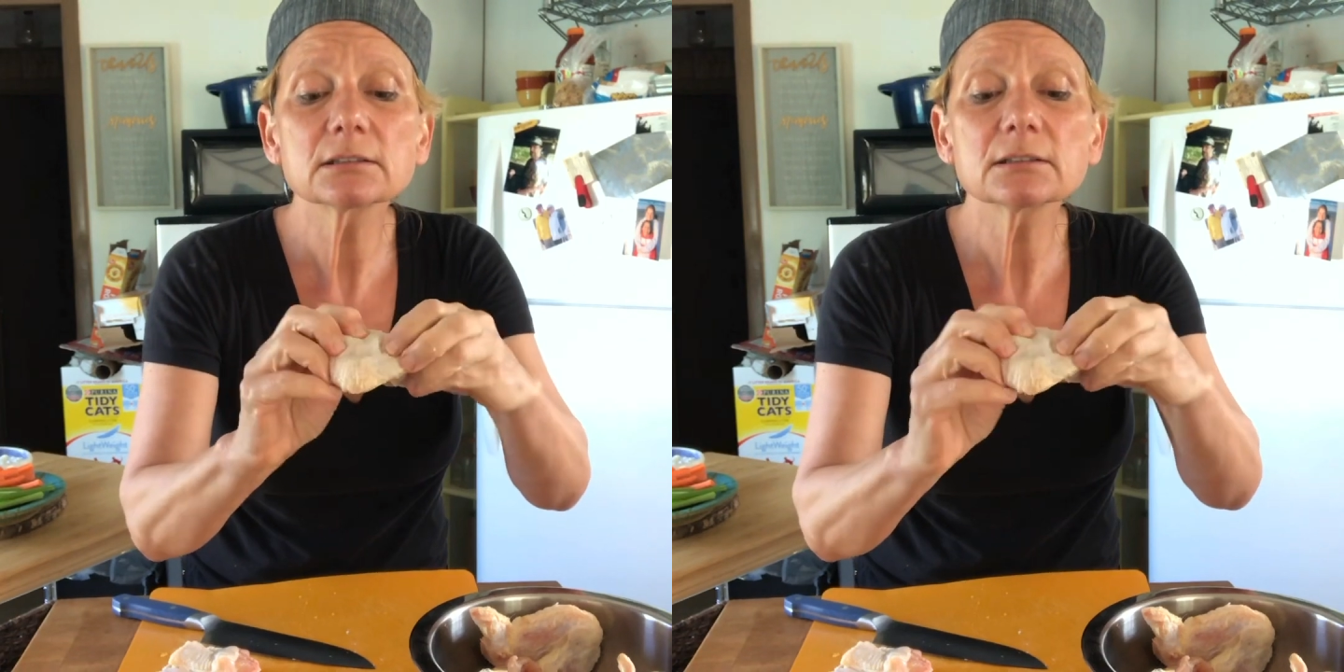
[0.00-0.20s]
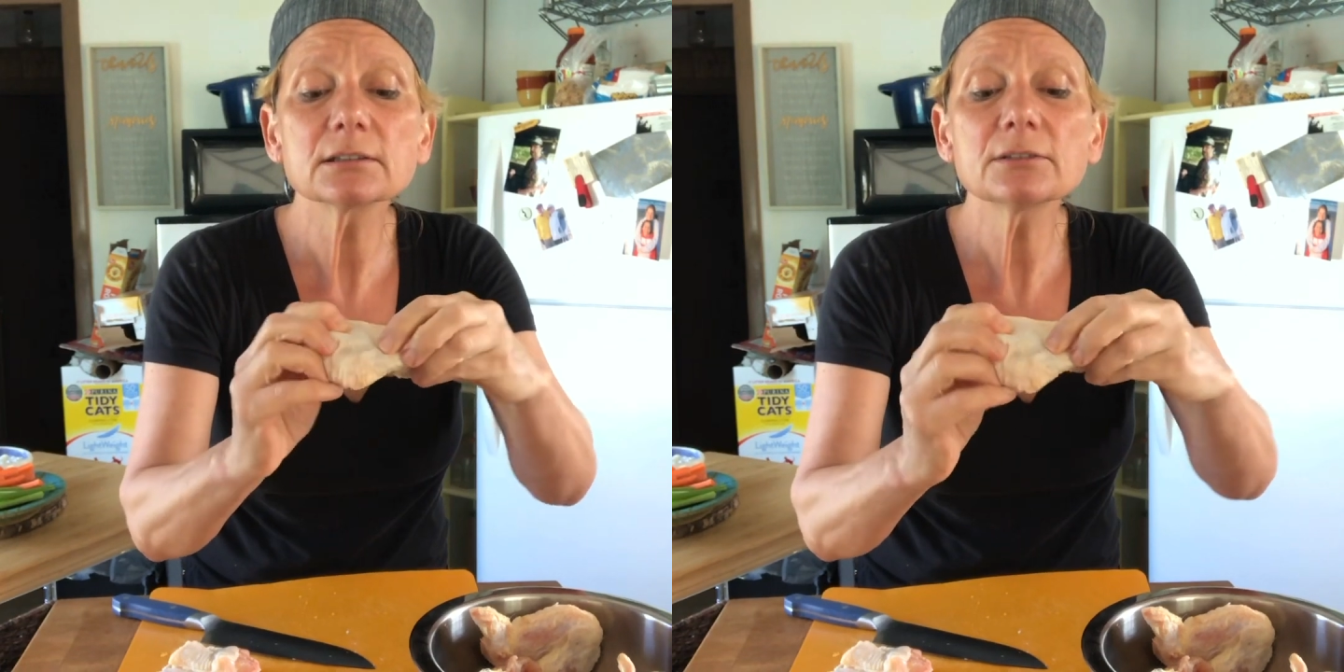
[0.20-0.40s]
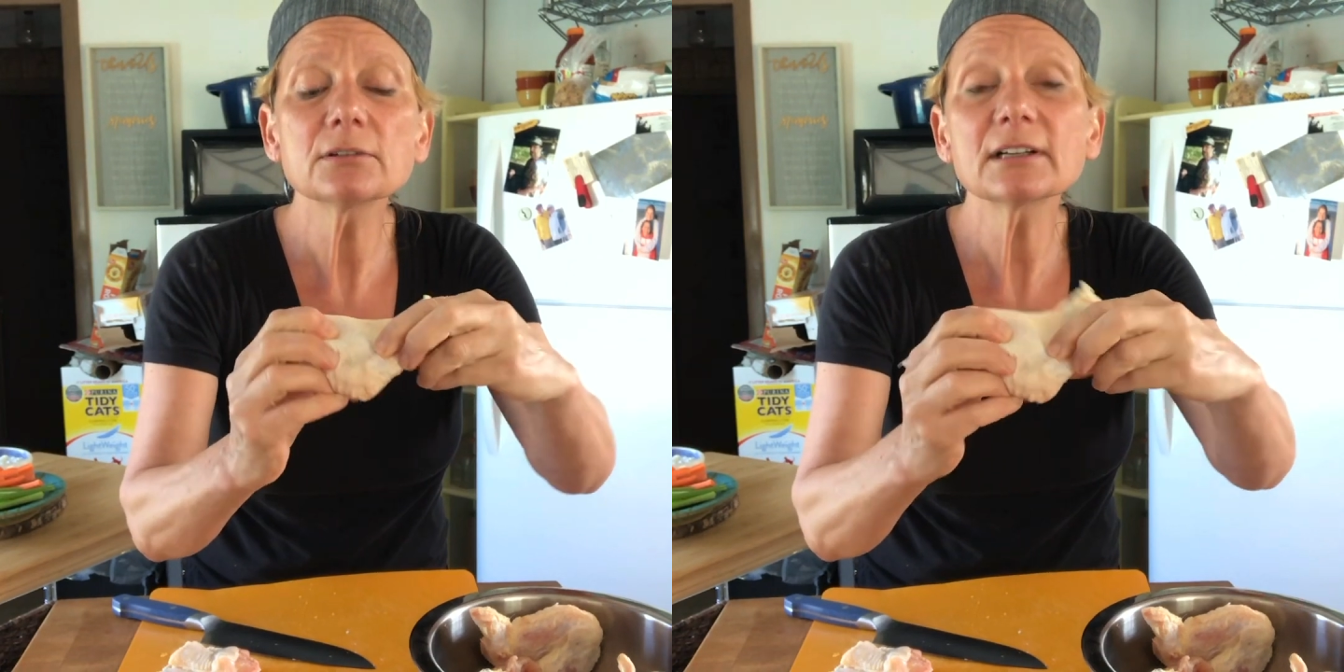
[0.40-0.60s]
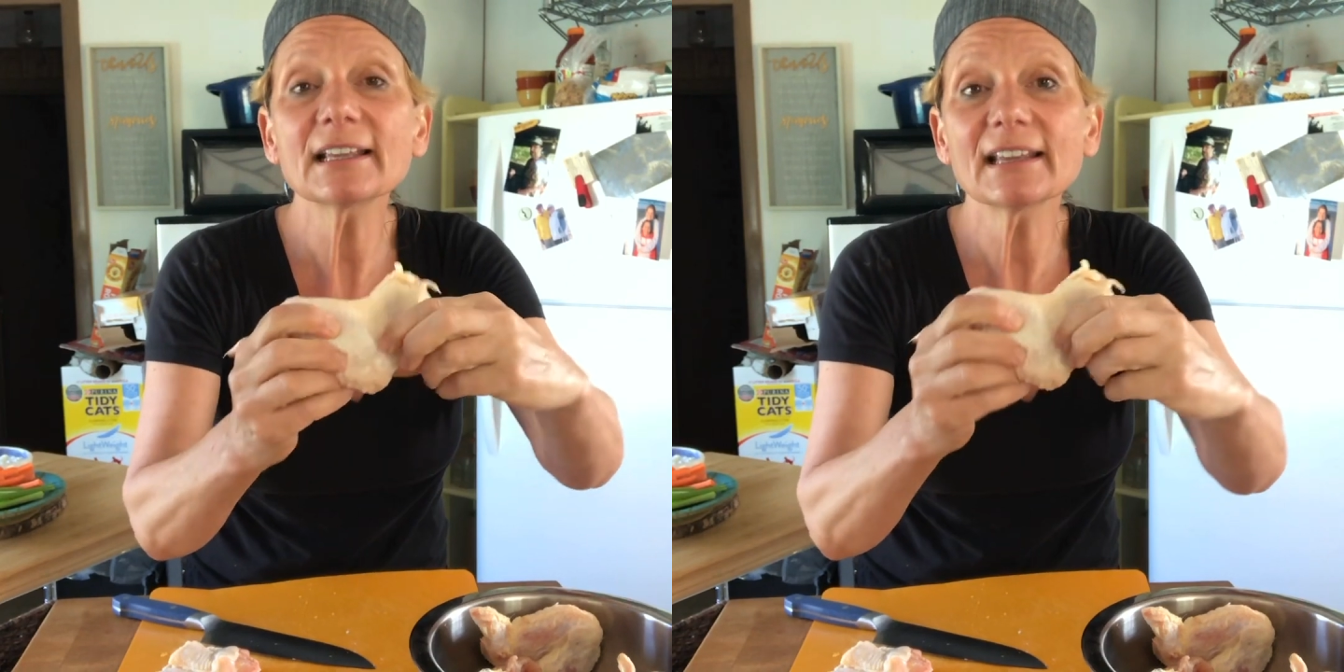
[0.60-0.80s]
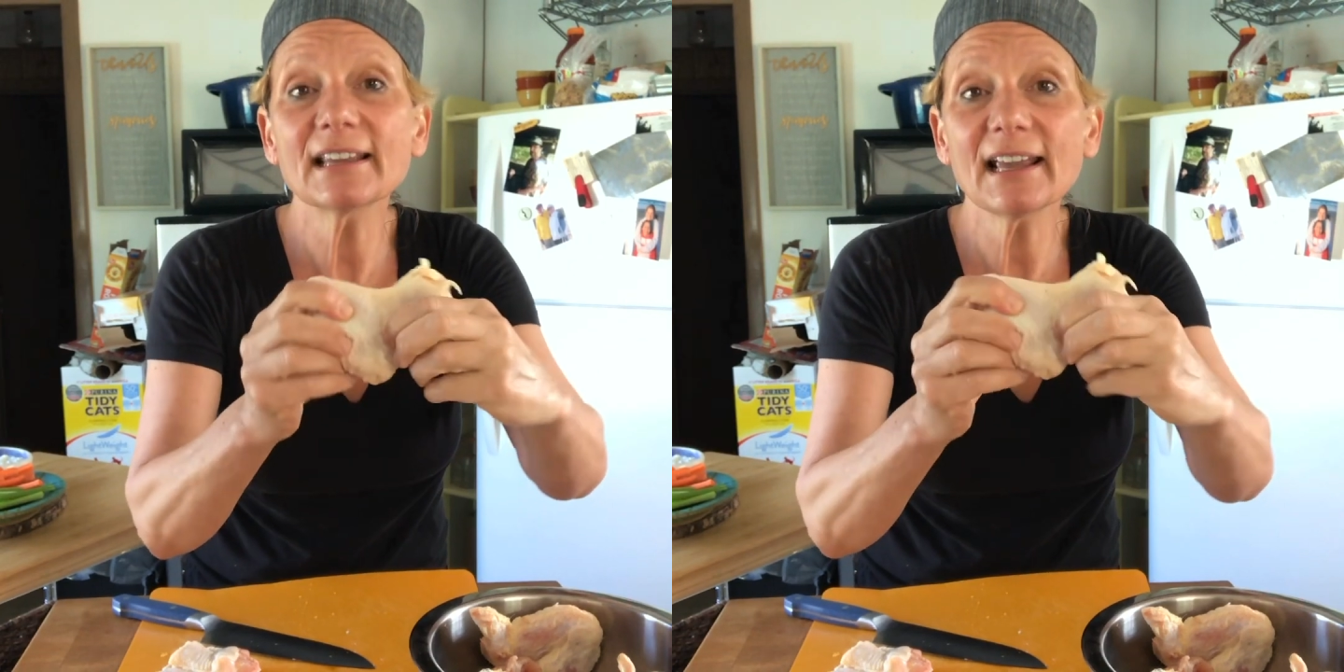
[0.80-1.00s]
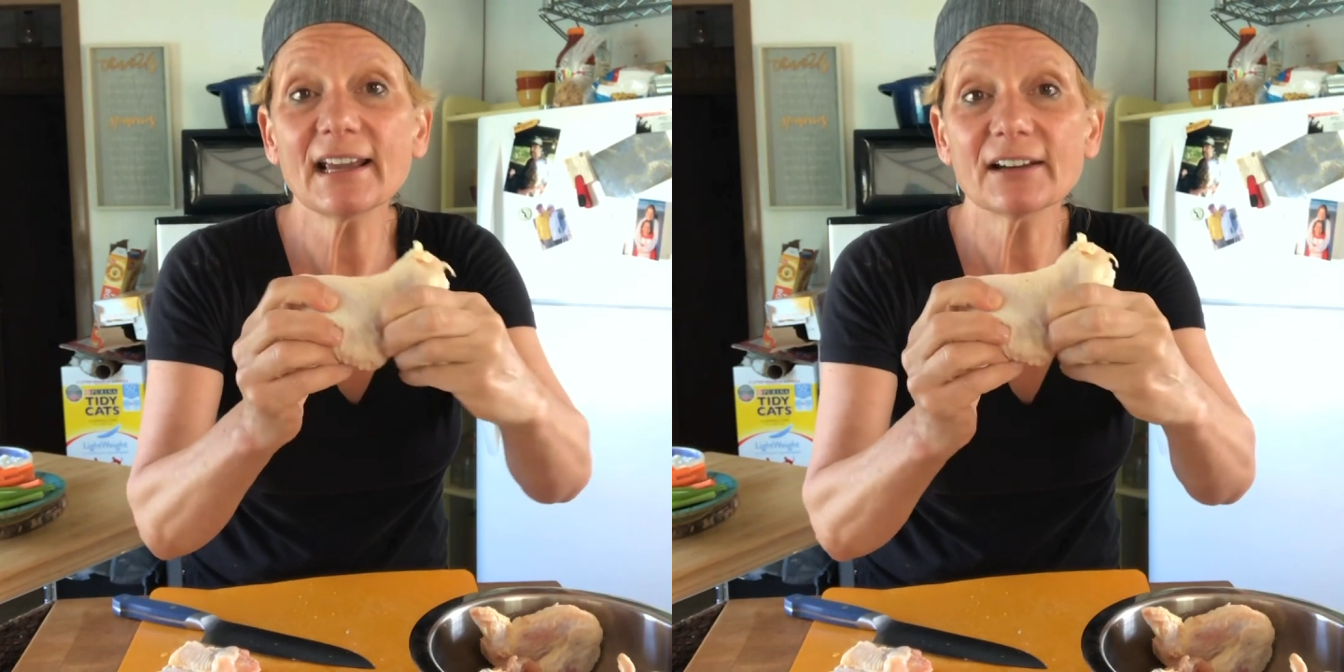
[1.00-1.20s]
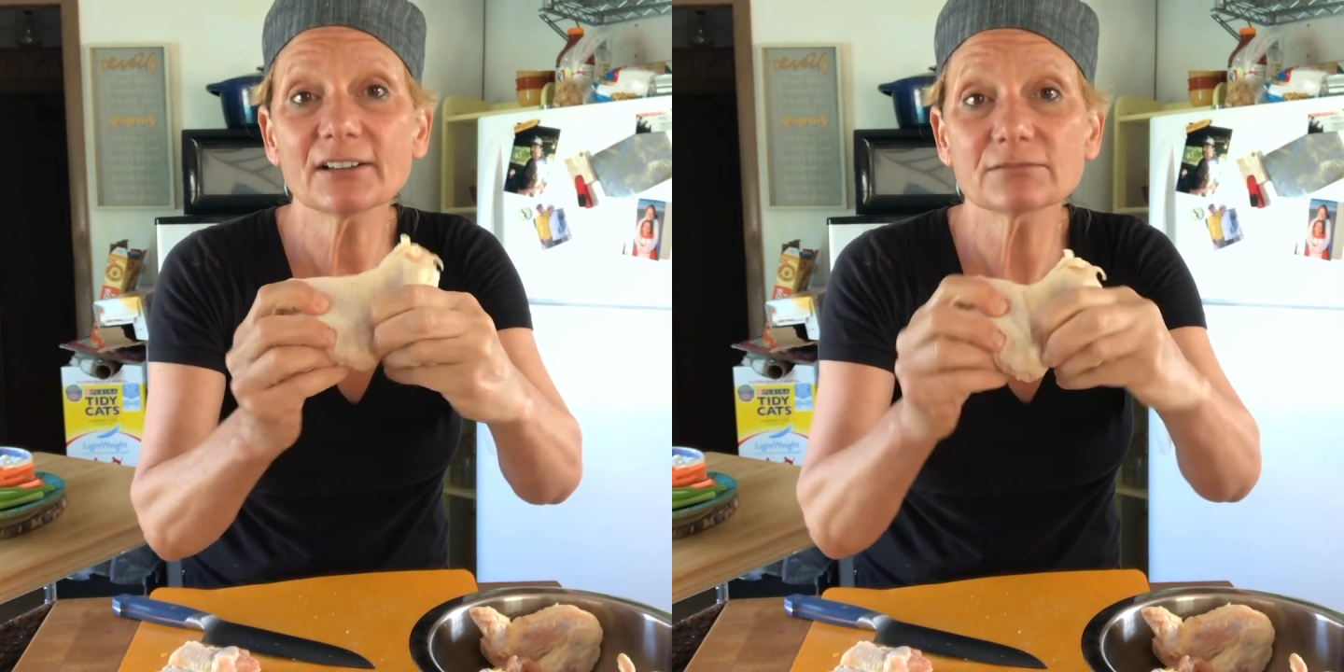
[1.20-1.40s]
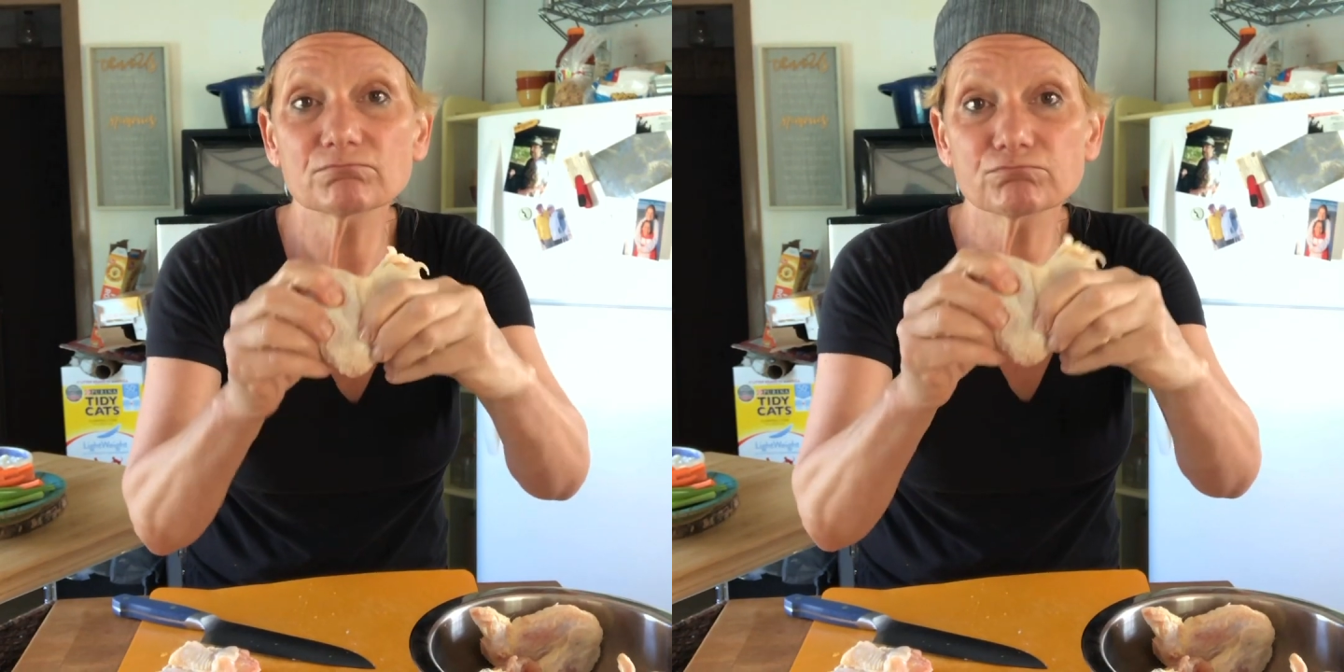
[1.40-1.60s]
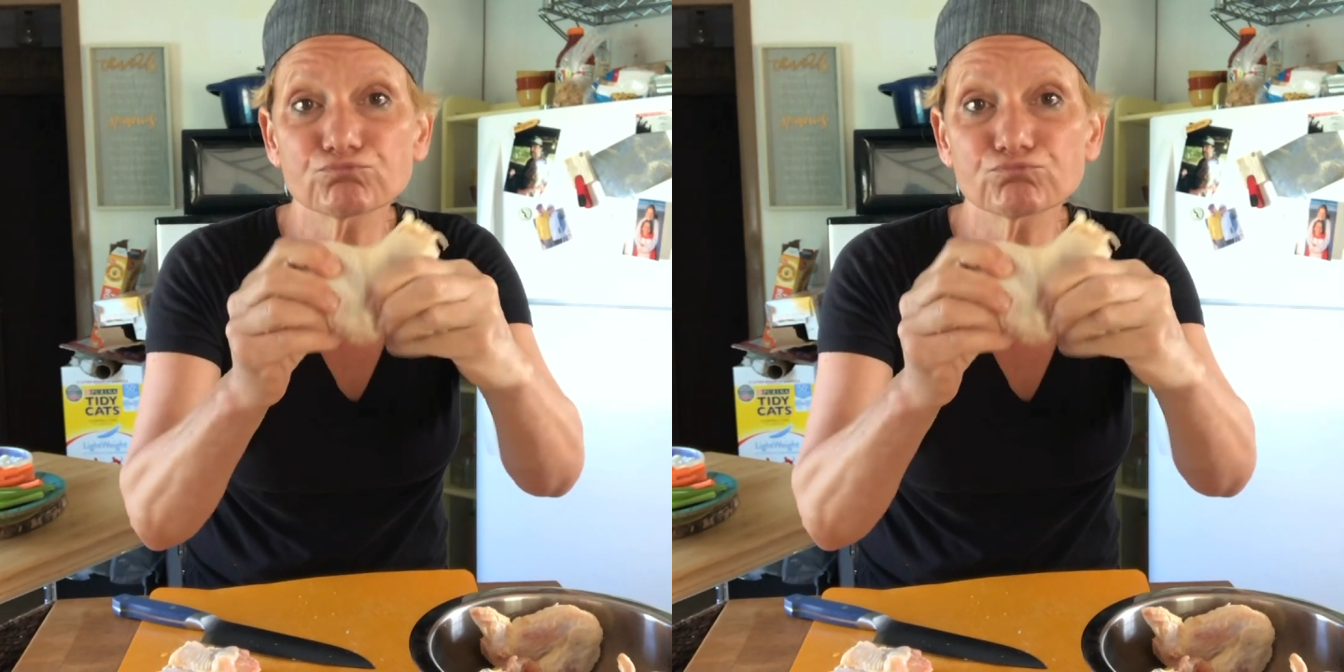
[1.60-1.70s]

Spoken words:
where you want to make that cut.